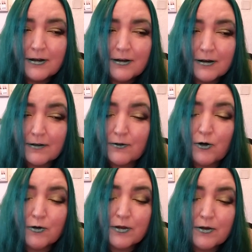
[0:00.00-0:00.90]
Of
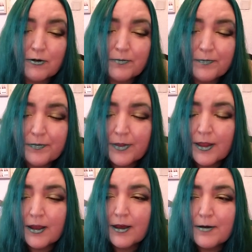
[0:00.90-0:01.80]
course they don't.
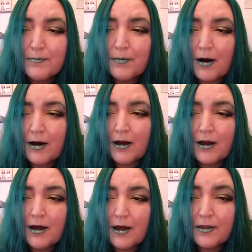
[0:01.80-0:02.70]
But
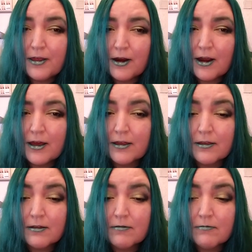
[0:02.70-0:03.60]
there is
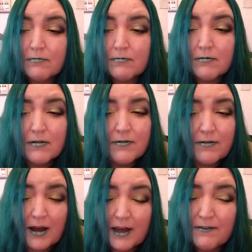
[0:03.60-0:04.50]

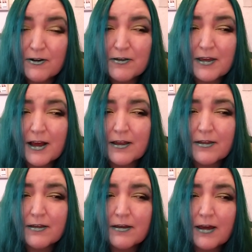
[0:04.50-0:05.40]
5 or 6
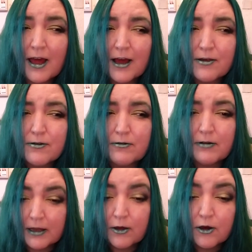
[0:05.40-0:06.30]
actual
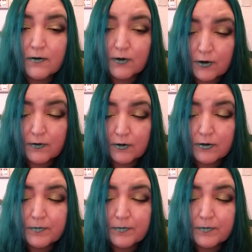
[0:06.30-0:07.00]
like hoovers.